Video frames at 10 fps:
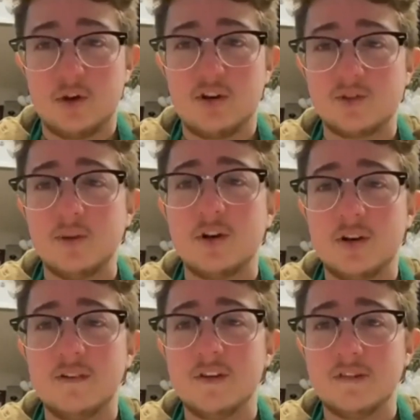Also, he
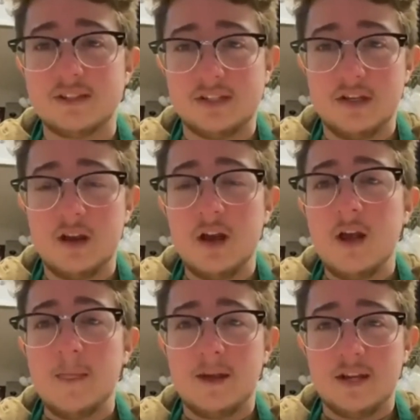couldn't have even seen
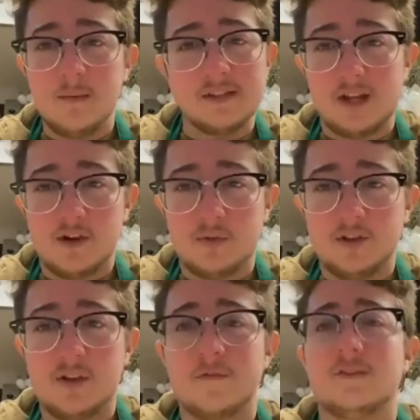that he was
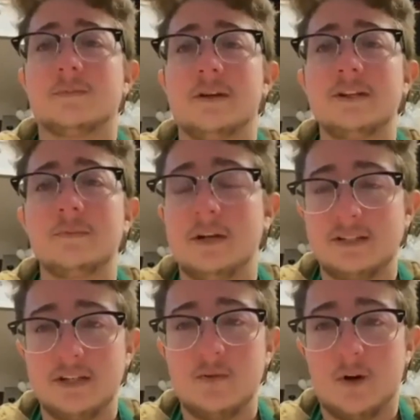scheduled in the first place
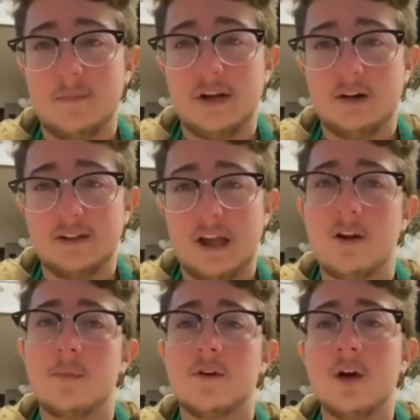because he didn't want to be held
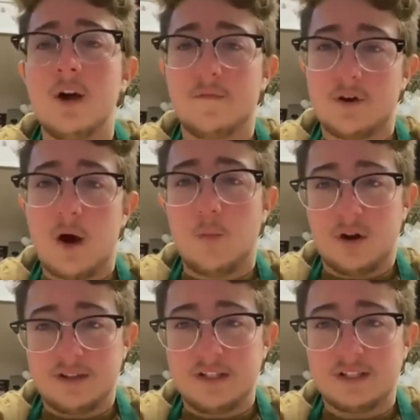accountable for not
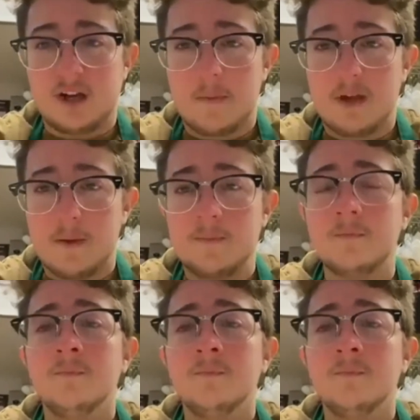wanting to come in.